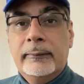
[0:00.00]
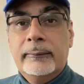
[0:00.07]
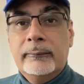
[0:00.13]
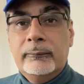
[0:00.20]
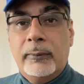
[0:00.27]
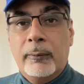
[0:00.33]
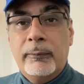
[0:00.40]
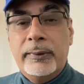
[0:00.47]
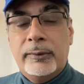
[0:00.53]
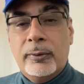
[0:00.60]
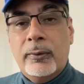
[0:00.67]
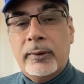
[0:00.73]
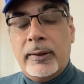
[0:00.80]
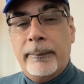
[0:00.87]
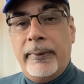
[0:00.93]
when we
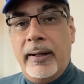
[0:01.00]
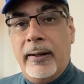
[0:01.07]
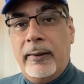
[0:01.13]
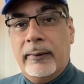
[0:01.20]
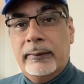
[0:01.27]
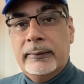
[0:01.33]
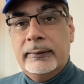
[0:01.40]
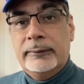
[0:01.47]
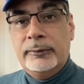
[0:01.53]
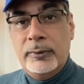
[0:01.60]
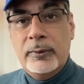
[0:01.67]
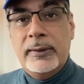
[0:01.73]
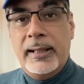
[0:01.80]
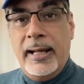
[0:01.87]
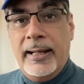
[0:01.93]
talk about
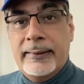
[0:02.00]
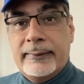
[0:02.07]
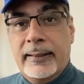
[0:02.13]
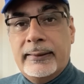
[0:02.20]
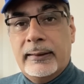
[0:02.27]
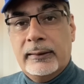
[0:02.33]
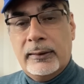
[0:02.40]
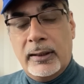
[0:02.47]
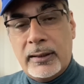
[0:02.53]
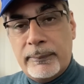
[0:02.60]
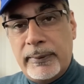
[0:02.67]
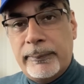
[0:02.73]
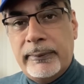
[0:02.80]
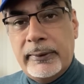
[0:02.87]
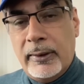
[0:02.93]
ULEZ, and a lot of
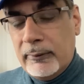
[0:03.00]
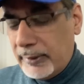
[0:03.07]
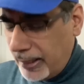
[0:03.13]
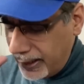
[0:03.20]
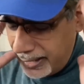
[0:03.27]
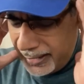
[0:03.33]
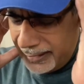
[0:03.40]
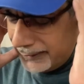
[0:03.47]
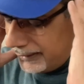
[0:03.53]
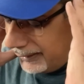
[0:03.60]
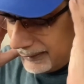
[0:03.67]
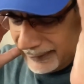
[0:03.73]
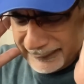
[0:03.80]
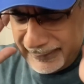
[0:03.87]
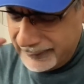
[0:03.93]
people go,
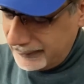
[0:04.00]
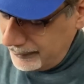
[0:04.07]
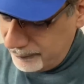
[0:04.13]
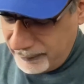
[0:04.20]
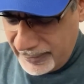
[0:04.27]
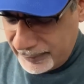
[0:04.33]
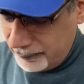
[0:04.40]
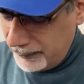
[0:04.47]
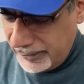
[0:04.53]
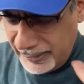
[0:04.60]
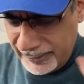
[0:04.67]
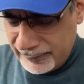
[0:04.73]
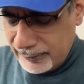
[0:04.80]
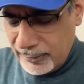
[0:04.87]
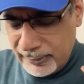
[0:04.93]
no, it doesn't affect me,
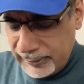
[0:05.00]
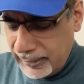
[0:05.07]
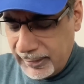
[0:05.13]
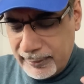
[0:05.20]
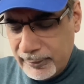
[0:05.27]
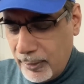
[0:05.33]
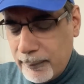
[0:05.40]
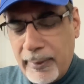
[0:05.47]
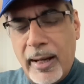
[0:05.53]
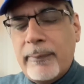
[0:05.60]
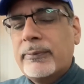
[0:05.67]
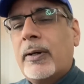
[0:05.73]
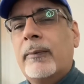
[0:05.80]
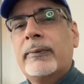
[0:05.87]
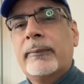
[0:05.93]
it's not my
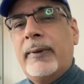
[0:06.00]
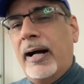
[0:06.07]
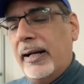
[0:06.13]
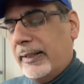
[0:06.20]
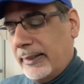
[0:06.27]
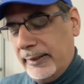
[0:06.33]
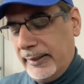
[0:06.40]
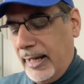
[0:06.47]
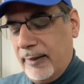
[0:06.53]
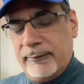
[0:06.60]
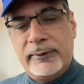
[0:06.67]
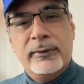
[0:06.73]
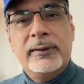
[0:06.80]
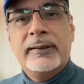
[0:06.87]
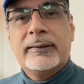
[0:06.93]
problem, I either have a
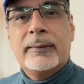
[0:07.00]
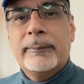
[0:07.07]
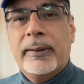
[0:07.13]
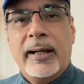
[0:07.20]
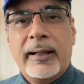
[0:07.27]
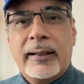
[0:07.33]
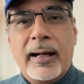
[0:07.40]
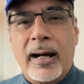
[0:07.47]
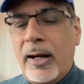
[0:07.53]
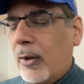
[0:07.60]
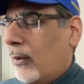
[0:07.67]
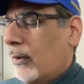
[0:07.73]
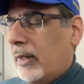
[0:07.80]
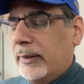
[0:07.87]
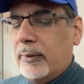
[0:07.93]
ULEZ compliant car,
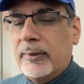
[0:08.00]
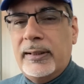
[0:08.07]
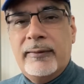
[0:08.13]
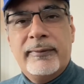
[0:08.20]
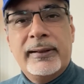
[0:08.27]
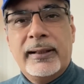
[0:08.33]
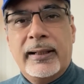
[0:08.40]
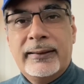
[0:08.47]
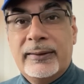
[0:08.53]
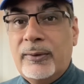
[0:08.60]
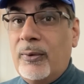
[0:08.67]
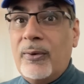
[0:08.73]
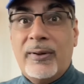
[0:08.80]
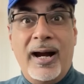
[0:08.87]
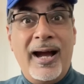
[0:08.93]
or I don't live in London,
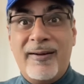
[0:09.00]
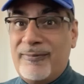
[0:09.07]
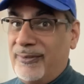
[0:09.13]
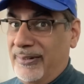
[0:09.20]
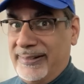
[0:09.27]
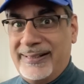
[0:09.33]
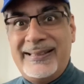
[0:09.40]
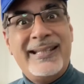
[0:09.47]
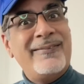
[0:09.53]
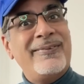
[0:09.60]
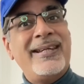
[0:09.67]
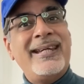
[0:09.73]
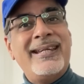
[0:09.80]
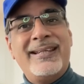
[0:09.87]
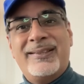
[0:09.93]
or I've got an
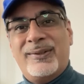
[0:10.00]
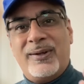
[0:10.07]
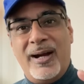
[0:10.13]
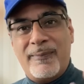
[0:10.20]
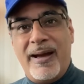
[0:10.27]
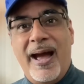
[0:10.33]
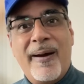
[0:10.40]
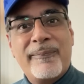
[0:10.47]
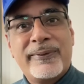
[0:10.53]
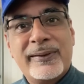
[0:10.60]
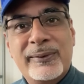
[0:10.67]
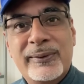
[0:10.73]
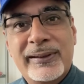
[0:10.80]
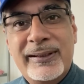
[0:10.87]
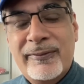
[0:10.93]
EV, so I'm
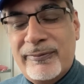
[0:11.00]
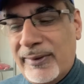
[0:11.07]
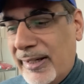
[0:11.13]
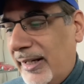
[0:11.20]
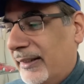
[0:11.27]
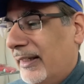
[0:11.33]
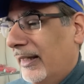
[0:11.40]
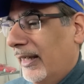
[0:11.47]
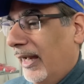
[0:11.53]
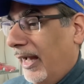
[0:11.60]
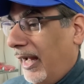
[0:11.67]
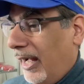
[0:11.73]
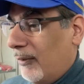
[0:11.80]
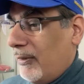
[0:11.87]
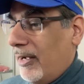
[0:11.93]
absolutely fine.
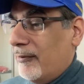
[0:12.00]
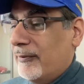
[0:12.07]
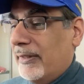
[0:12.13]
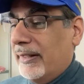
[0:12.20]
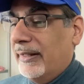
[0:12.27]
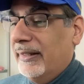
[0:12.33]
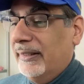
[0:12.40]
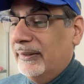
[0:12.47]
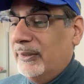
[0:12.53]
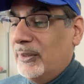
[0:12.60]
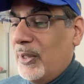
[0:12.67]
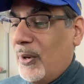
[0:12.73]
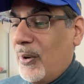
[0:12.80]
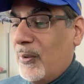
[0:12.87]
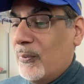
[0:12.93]
However,
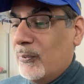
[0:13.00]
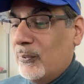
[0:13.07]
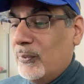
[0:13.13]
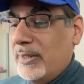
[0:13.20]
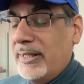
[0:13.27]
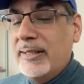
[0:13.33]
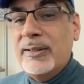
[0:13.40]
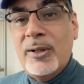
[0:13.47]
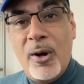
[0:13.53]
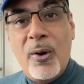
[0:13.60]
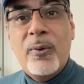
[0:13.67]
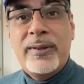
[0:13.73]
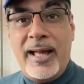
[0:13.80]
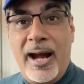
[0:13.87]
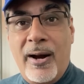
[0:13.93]
we
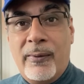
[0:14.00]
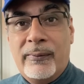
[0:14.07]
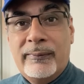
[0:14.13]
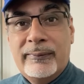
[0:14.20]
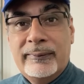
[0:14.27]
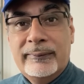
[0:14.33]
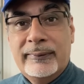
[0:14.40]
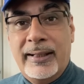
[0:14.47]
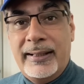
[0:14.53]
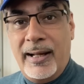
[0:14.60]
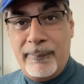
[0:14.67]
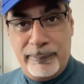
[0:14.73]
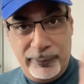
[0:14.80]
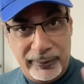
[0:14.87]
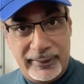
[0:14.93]
know now, and
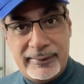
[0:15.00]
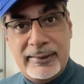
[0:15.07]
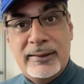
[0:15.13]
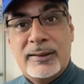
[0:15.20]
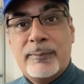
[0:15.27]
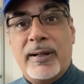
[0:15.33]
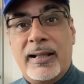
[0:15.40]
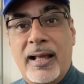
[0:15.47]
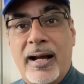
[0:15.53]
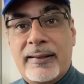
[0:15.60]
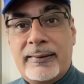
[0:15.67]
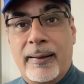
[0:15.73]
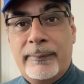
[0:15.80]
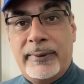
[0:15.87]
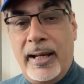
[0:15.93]
I put this into my
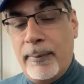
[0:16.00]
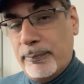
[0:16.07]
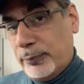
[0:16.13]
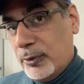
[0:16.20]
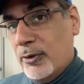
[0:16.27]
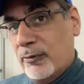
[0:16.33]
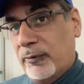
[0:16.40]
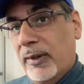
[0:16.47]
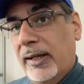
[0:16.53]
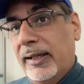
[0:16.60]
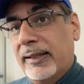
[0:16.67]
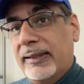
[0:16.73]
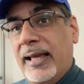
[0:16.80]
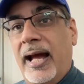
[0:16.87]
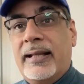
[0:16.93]
last update, proof
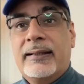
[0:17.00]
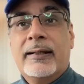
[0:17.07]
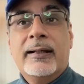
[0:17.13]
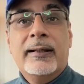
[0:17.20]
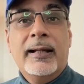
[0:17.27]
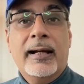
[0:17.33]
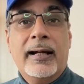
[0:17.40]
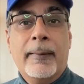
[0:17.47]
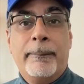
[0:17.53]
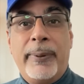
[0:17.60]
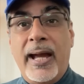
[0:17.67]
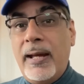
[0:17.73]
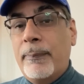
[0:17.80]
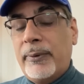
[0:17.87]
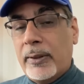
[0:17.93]
that
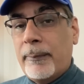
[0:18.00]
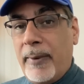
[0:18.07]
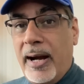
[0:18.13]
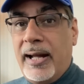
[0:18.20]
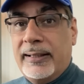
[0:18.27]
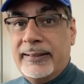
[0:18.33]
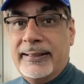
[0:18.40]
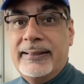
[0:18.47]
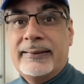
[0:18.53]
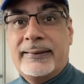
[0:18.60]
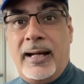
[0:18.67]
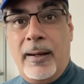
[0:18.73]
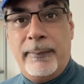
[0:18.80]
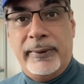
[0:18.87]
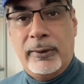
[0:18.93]
pay per mile is
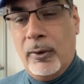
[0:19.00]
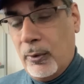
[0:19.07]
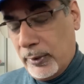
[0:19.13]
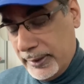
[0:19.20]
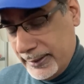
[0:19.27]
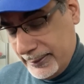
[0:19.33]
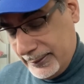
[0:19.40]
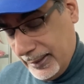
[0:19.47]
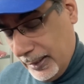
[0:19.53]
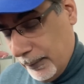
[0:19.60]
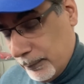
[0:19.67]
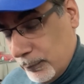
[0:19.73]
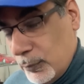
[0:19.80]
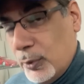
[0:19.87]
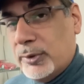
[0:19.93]
coming, or is
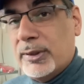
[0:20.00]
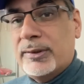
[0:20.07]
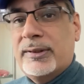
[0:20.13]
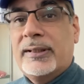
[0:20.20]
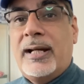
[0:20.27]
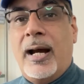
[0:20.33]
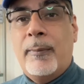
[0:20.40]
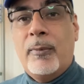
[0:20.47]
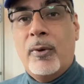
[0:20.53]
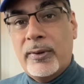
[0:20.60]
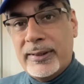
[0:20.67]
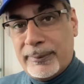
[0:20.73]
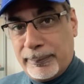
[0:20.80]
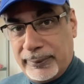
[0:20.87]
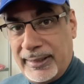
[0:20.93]
mooted to come,
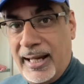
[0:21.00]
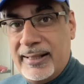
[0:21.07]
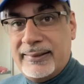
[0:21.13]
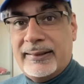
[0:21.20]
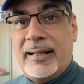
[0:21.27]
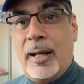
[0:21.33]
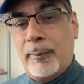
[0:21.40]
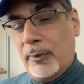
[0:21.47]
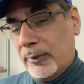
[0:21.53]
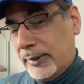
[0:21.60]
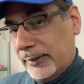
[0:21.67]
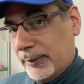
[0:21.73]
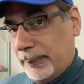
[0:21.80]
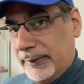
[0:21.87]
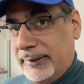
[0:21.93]
is planned to come, or
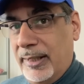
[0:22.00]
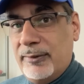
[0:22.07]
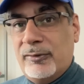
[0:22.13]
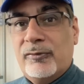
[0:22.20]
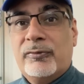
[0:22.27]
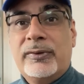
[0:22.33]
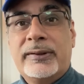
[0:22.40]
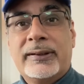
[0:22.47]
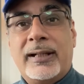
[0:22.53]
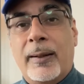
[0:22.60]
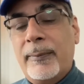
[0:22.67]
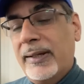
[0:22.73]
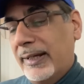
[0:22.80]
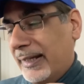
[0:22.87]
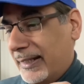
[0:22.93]
there's potential for it to
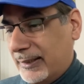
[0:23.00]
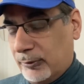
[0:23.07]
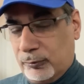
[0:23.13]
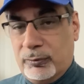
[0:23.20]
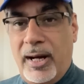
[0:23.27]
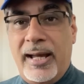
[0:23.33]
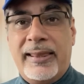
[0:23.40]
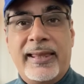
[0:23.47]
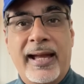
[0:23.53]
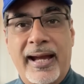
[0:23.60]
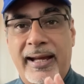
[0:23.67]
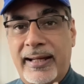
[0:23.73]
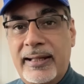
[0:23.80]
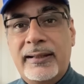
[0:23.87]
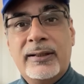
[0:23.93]
come. It's right
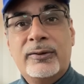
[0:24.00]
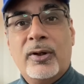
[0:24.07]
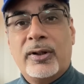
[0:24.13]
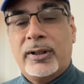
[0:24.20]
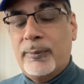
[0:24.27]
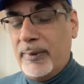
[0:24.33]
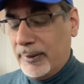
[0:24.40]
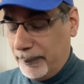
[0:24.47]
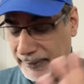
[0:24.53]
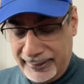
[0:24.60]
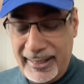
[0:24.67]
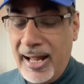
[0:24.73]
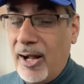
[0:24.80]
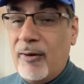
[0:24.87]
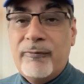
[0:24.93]
there in the documents. But
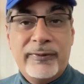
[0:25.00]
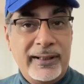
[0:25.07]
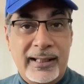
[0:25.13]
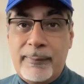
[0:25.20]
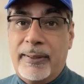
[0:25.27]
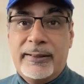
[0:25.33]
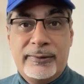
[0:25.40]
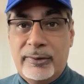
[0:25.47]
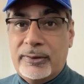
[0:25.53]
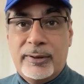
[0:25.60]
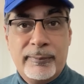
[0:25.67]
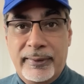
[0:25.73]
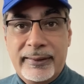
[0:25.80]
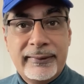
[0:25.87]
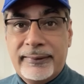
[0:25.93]
now, forget about the
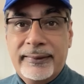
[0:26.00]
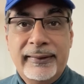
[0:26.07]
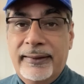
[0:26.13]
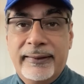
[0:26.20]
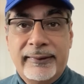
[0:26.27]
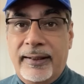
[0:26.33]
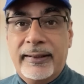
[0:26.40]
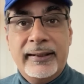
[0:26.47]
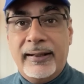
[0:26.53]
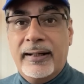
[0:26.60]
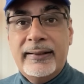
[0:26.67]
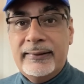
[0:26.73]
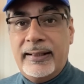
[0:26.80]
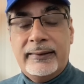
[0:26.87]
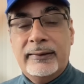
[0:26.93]
documents. Sadiq
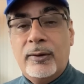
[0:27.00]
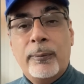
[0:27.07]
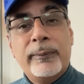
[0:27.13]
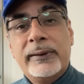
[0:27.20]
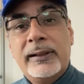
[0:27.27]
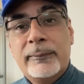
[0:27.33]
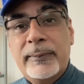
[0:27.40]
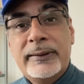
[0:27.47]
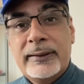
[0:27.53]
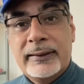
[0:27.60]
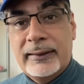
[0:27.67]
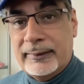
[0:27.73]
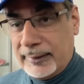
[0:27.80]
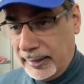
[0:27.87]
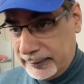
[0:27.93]
Khan has actually openly admitted,
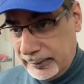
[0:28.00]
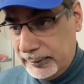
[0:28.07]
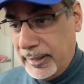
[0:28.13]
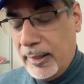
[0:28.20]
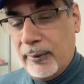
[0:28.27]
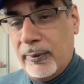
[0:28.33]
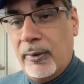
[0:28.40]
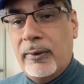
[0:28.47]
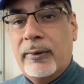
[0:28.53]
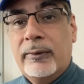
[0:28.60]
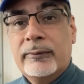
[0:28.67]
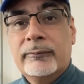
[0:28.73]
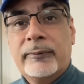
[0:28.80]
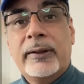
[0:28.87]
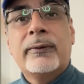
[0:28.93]
it's actually now
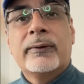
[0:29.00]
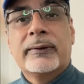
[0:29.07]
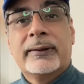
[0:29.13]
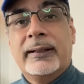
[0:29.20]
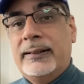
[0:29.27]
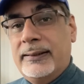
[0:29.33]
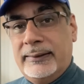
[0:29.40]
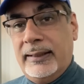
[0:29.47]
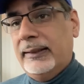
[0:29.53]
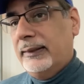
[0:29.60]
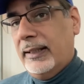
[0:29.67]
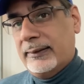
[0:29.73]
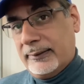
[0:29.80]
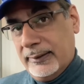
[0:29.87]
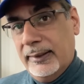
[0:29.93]
on record that he said,
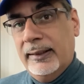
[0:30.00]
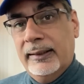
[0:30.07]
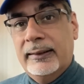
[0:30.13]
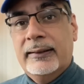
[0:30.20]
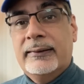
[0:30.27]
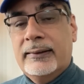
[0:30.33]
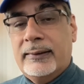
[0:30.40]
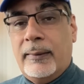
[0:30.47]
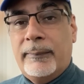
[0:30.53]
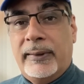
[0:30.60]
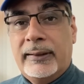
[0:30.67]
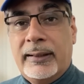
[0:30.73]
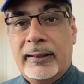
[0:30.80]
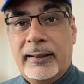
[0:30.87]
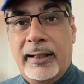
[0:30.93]
yes, this is
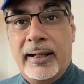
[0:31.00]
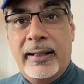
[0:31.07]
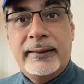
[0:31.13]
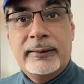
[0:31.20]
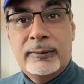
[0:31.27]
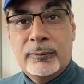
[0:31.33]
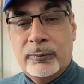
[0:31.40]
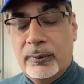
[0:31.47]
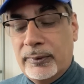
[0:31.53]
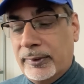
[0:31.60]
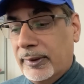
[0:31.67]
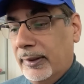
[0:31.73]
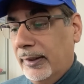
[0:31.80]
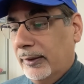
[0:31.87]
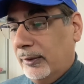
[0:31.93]
something that they're heading towards.
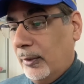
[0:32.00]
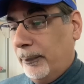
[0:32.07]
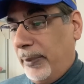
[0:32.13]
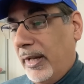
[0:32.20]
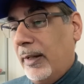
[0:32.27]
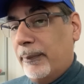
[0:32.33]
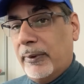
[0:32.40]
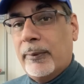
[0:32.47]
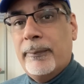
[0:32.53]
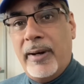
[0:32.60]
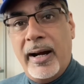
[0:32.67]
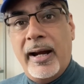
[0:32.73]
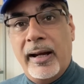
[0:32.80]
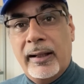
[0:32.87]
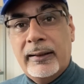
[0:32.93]
So pay per
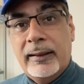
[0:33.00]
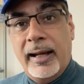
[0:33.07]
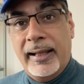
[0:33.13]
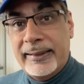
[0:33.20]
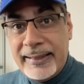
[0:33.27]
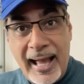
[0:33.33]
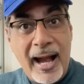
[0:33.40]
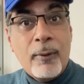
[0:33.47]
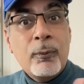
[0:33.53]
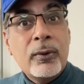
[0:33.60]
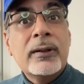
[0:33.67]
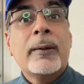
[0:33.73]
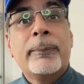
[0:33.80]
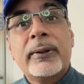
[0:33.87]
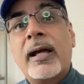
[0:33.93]
mile, and that
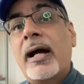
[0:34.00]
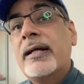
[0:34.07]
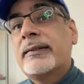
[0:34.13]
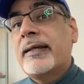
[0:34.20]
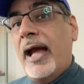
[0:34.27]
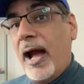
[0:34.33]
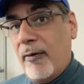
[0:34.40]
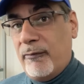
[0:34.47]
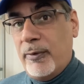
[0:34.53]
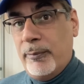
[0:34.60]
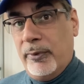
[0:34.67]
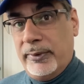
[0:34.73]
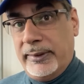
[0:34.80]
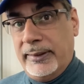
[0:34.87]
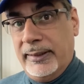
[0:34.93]
will apply to
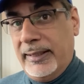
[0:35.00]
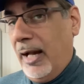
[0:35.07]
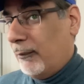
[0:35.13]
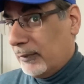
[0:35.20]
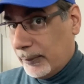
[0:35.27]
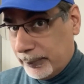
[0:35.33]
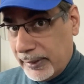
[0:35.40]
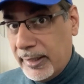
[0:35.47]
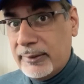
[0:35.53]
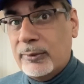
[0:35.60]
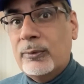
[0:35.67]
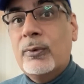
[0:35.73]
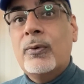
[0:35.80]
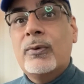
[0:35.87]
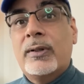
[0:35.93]
everybody, and that will apply to
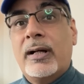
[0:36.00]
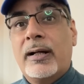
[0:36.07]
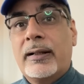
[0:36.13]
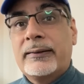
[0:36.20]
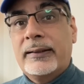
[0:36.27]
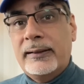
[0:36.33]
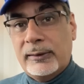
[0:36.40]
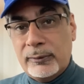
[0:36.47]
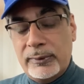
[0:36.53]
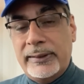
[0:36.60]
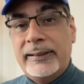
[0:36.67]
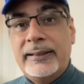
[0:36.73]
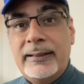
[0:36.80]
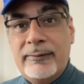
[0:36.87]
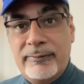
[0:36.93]
all cars,
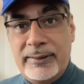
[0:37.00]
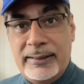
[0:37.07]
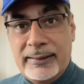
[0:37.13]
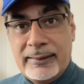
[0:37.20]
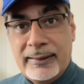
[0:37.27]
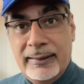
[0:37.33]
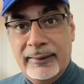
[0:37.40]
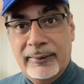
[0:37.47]
including EVs.